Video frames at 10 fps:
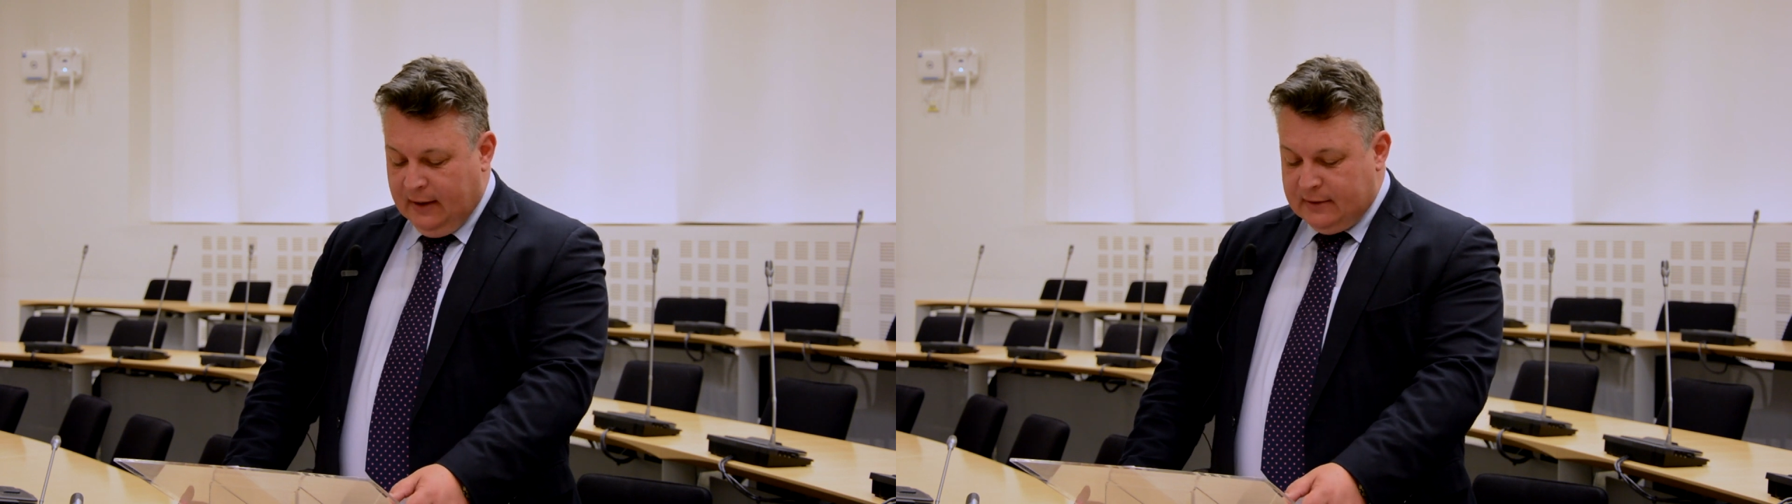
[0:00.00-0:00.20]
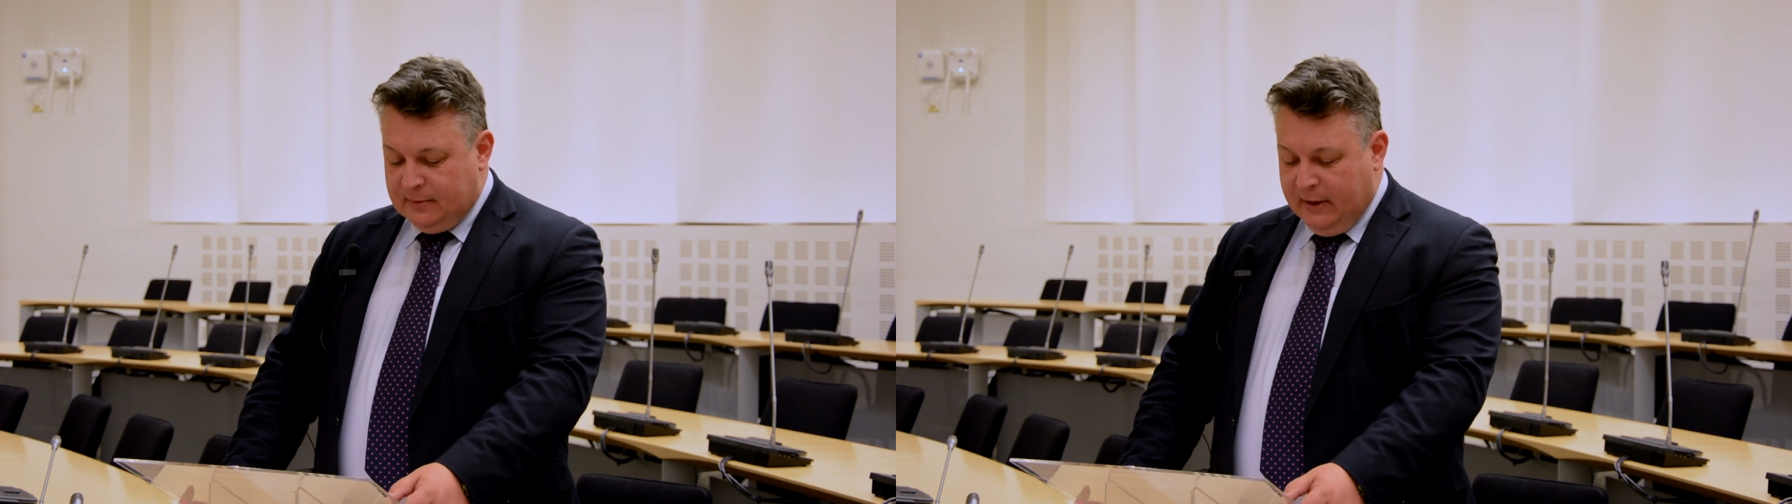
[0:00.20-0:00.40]

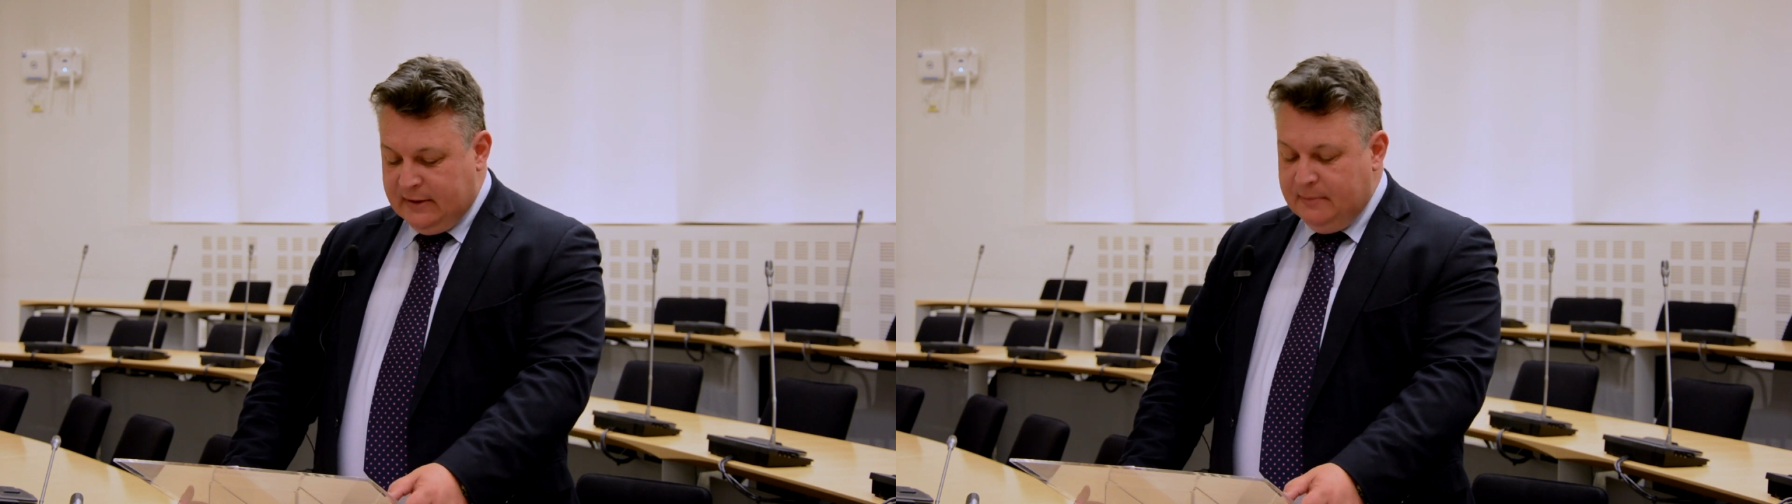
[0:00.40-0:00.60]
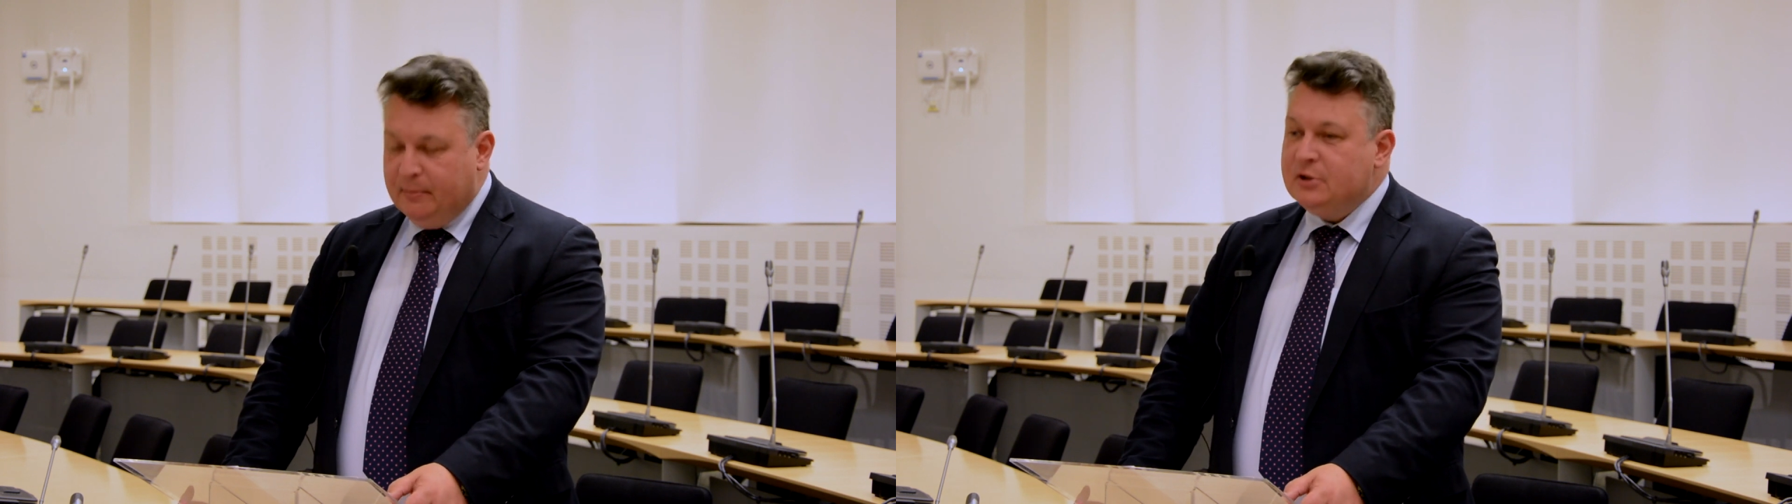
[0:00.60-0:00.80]

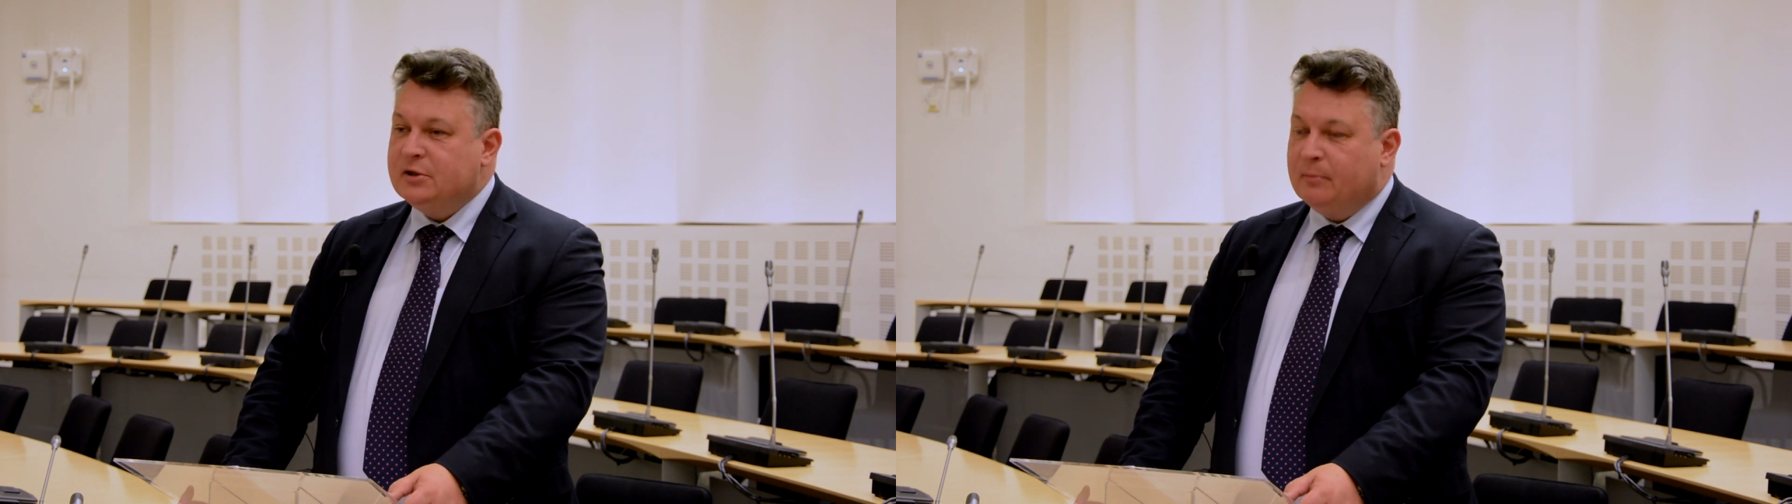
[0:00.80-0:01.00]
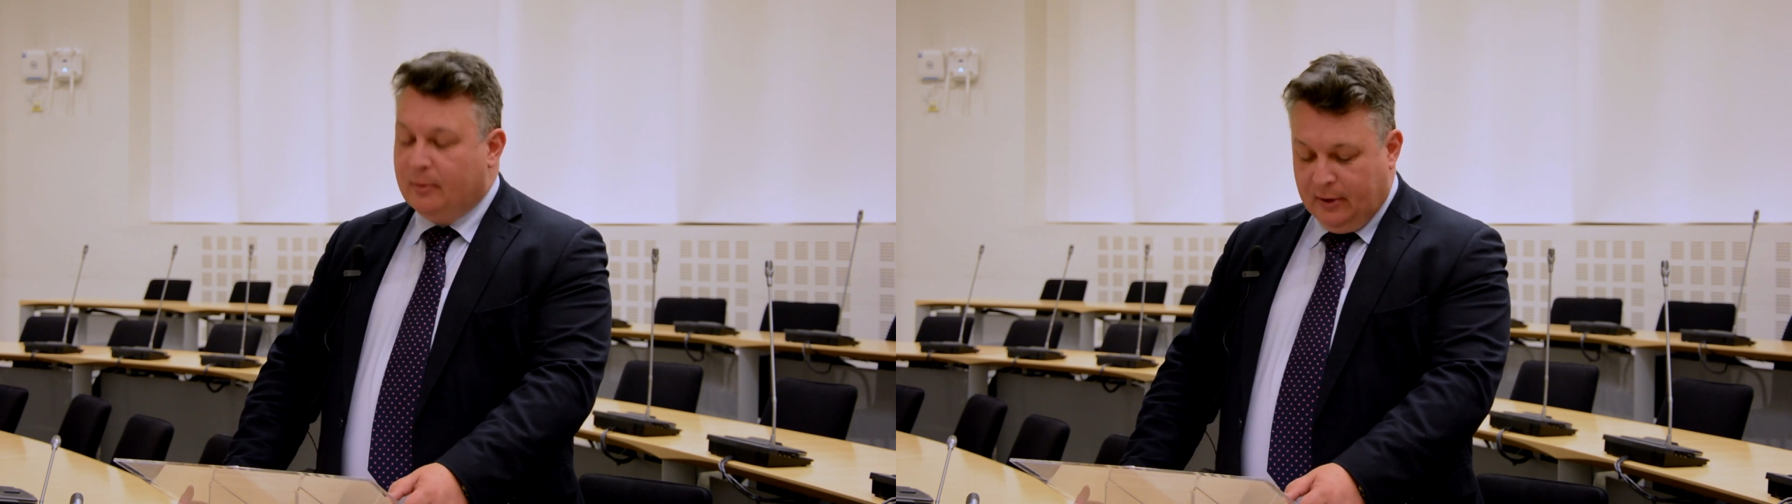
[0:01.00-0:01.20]
debating
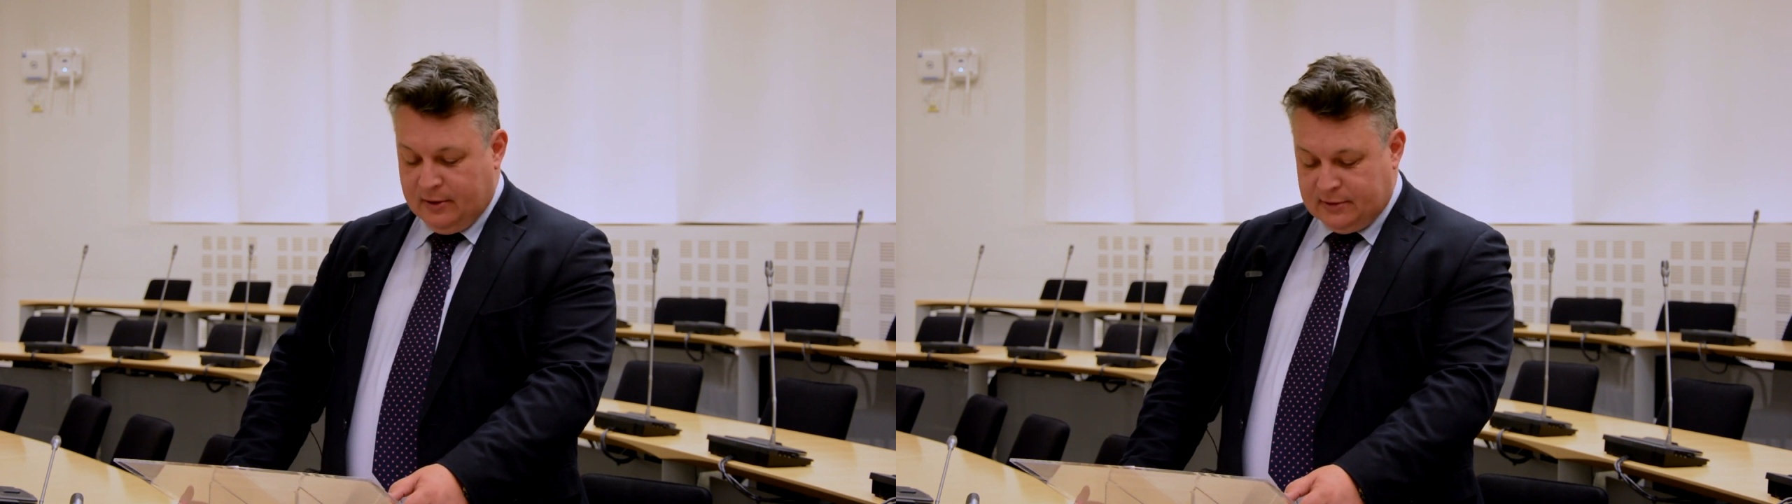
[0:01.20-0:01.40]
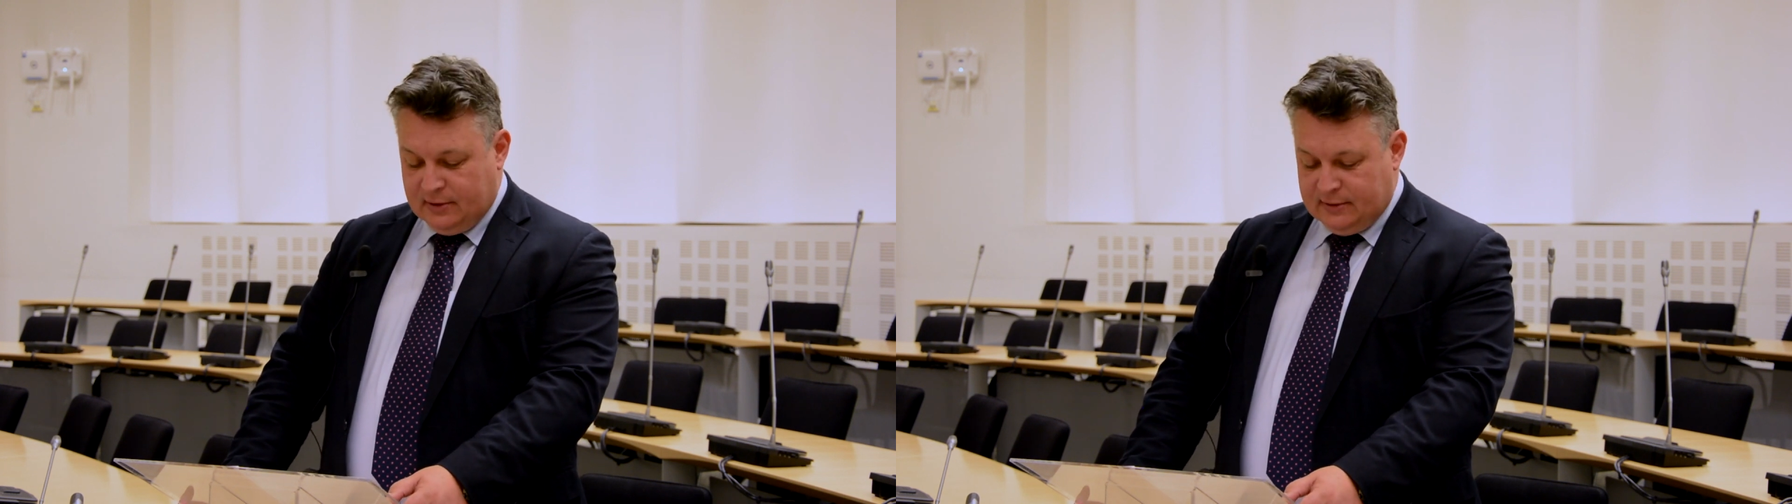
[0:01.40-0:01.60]
budget
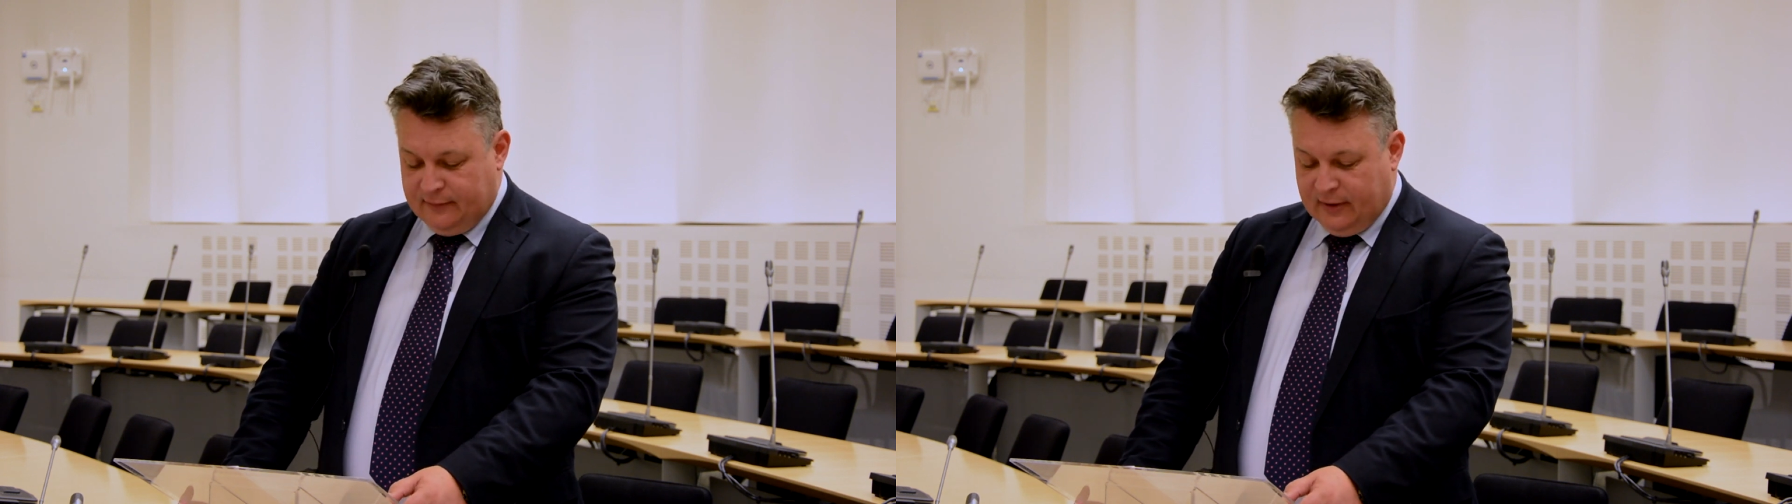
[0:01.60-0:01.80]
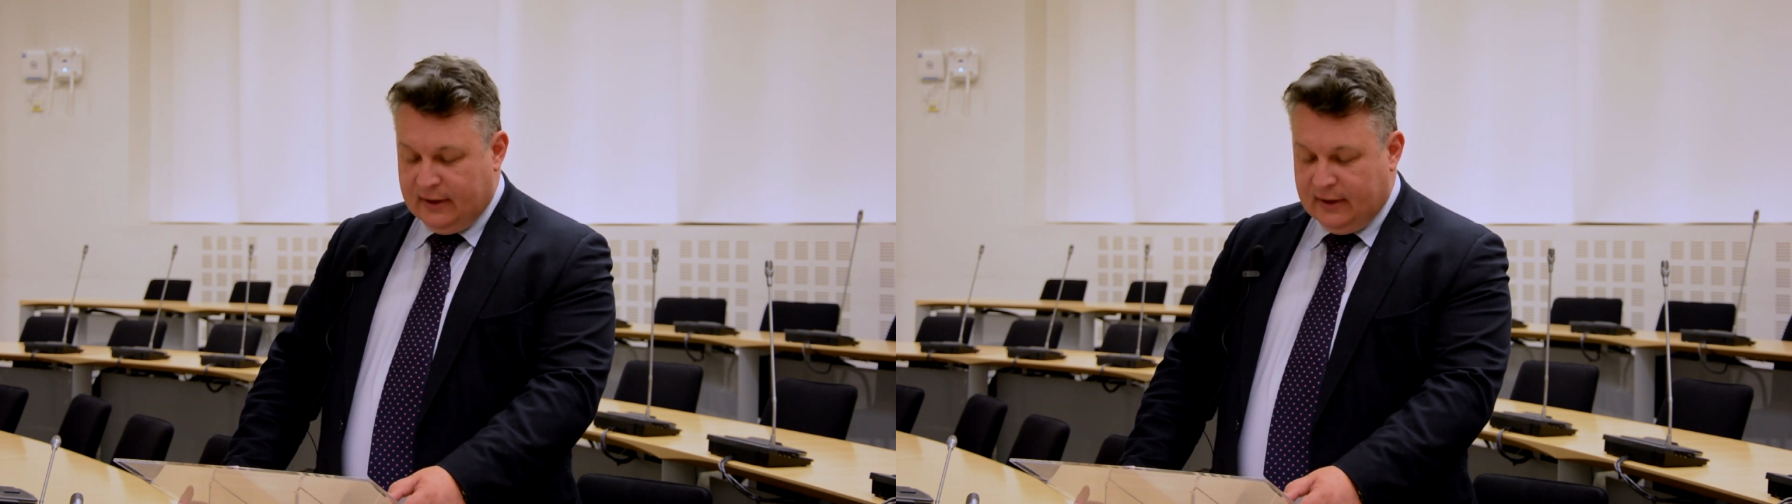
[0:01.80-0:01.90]
proposals for